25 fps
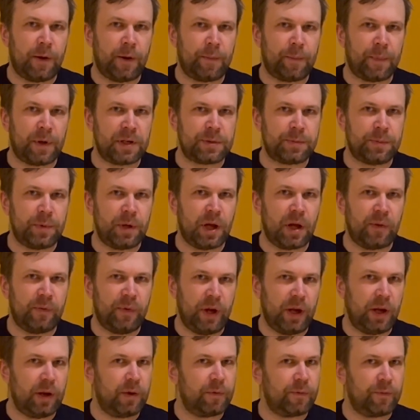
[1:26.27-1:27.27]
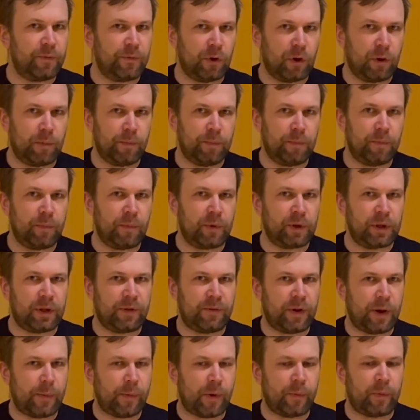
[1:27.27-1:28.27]
must be away from the
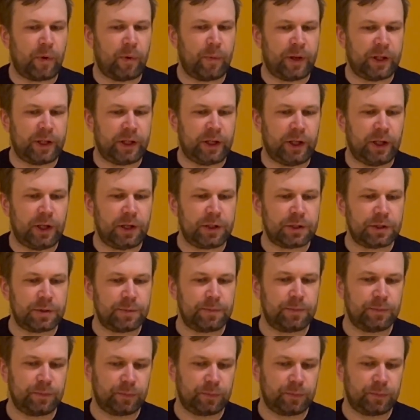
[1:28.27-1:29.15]
flammable materials